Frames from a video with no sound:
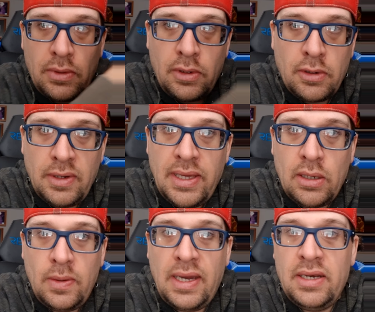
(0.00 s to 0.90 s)
Kurt
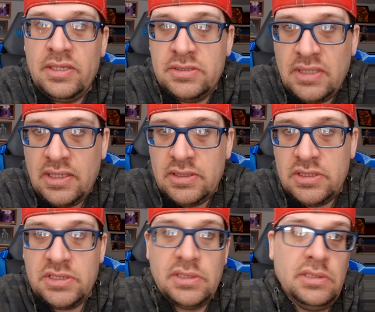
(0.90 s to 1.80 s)
Angle at his
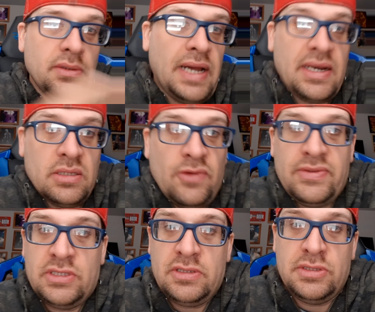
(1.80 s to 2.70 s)
age. You know, I don't know if
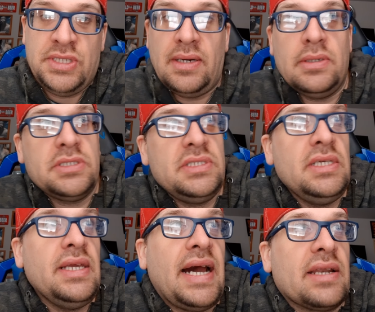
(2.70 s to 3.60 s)
it's
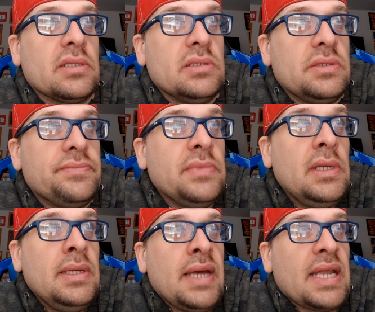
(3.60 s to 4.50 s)
jealousy. I don't know.
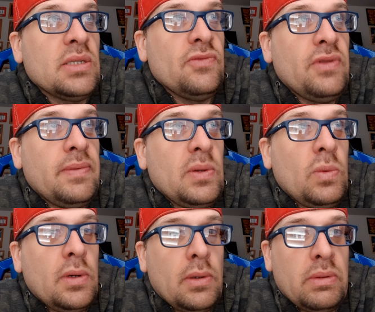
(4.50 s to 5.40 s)
I don't know if WWE
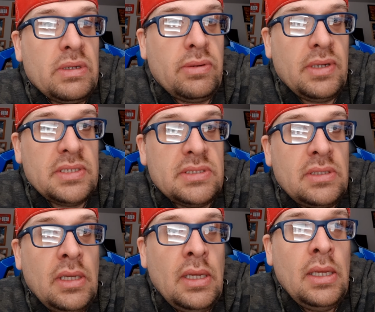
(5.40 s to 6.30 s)
will
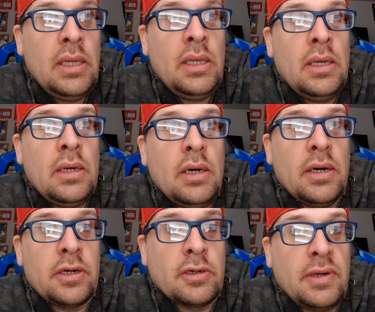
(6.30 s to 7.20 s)
request
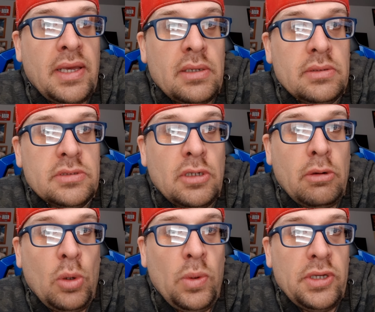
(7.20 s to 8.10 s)
Kurt Angle's
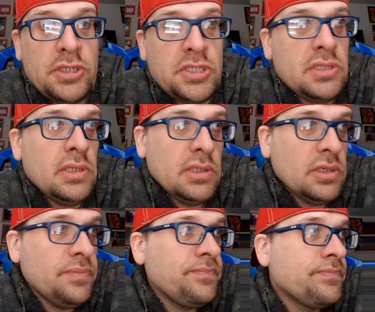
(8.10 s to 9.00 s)
wish, you
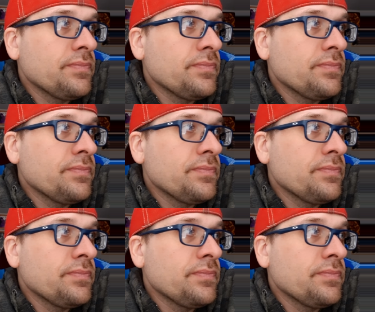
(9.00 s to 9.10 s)
know.